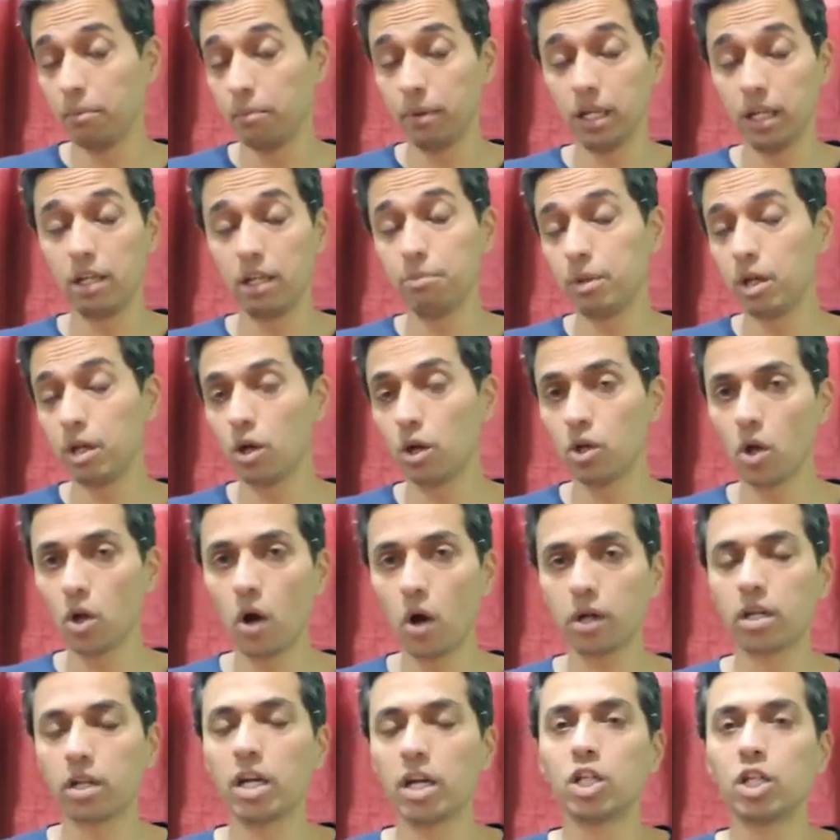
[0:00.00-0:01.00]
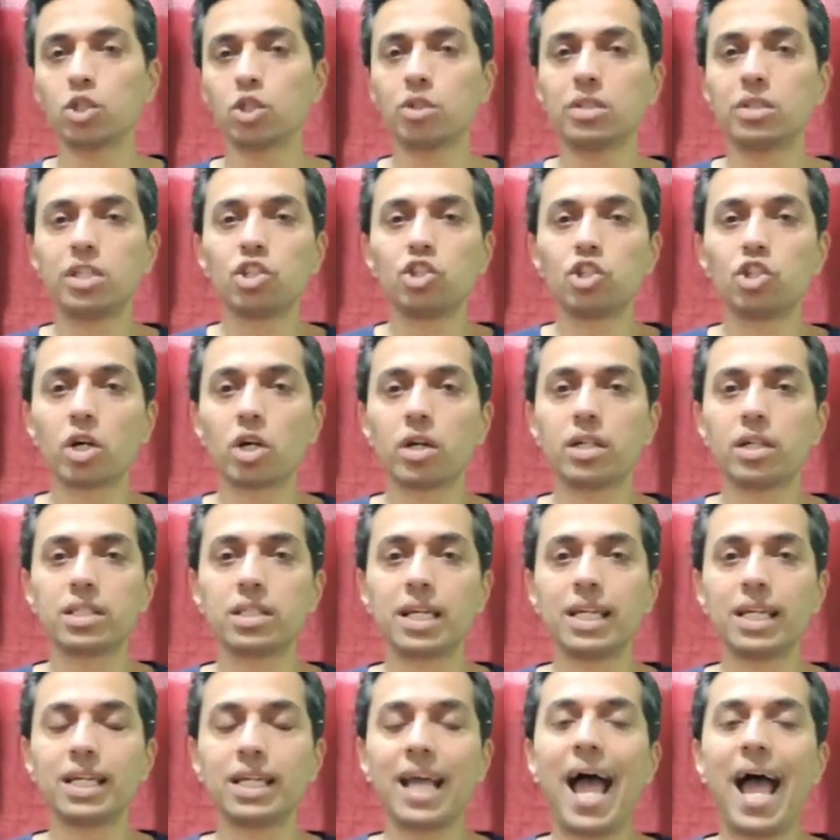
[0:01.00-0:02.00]
Believe me or not. So, this chakra
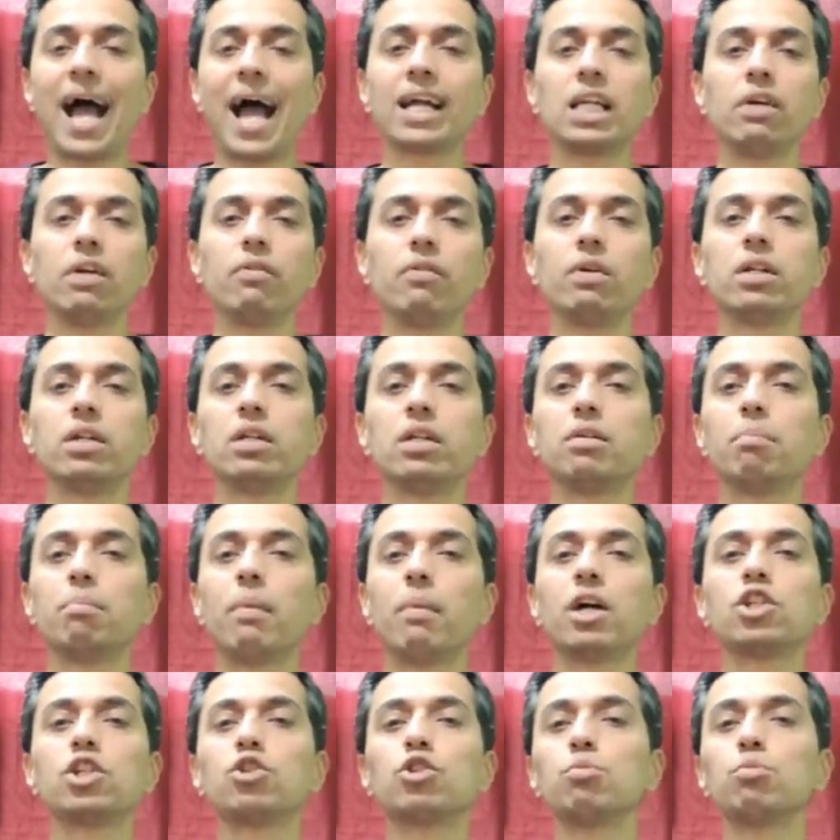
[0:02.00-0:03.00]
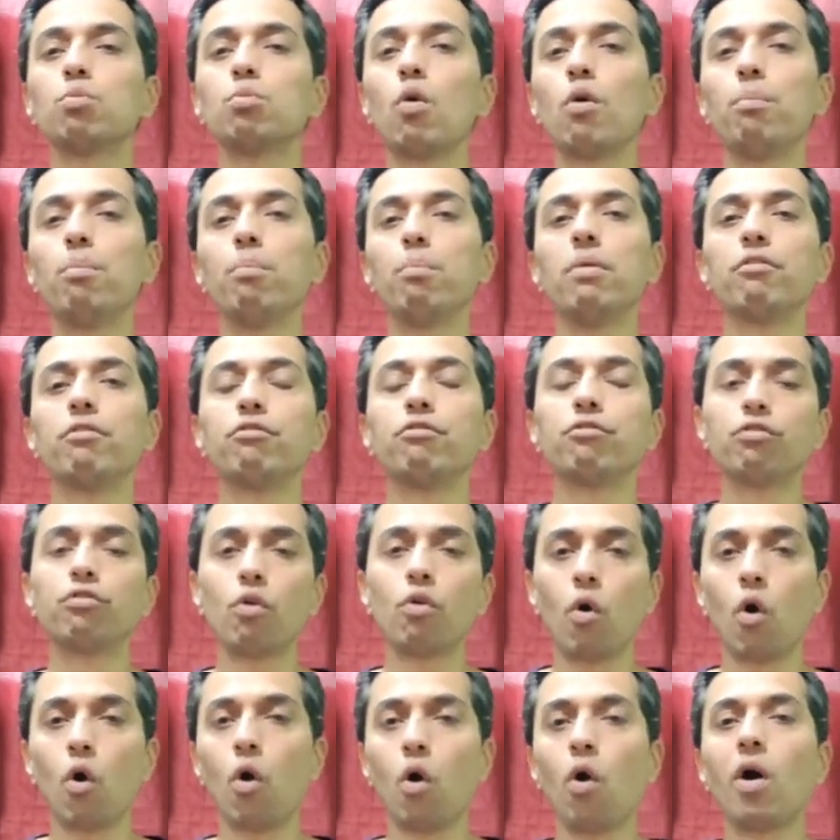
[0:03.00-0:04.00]
is getting activated much more
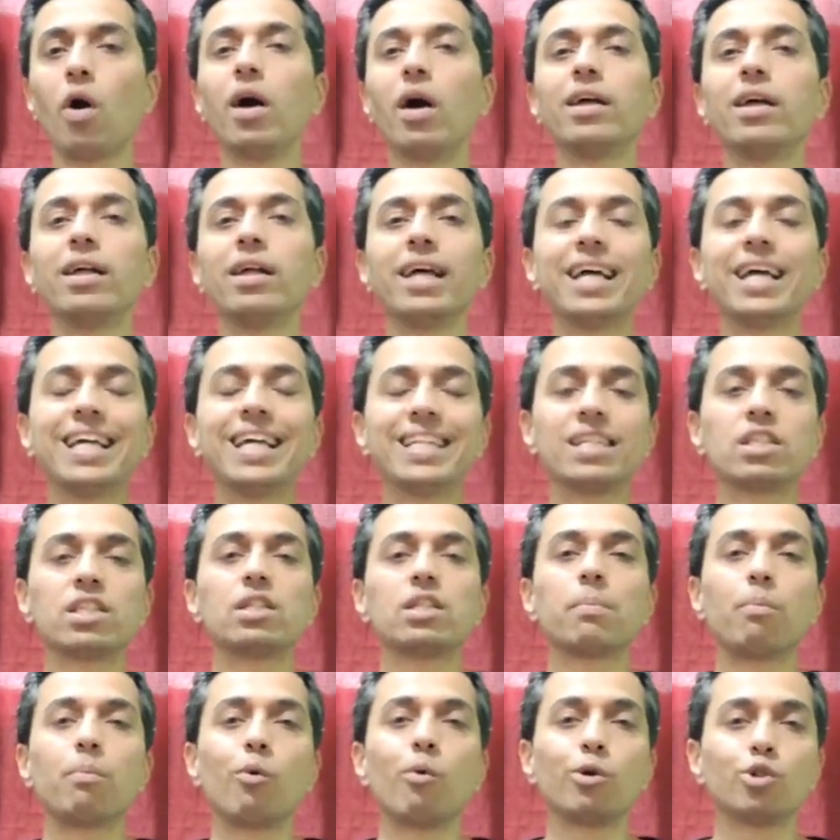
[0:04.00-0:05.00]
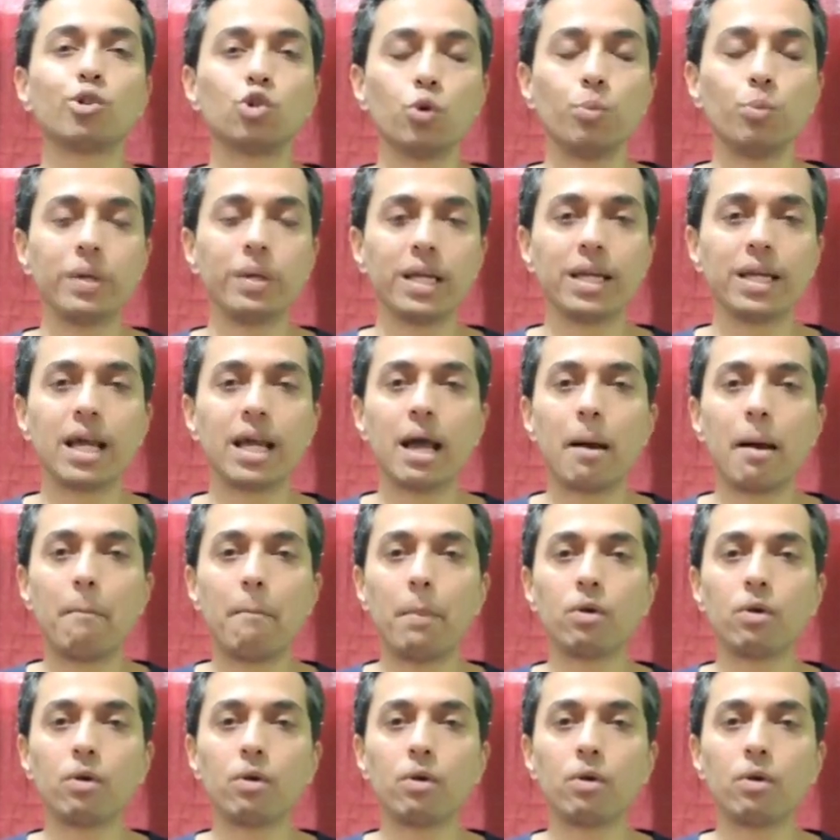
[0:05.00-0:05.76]
before it is supposed to be.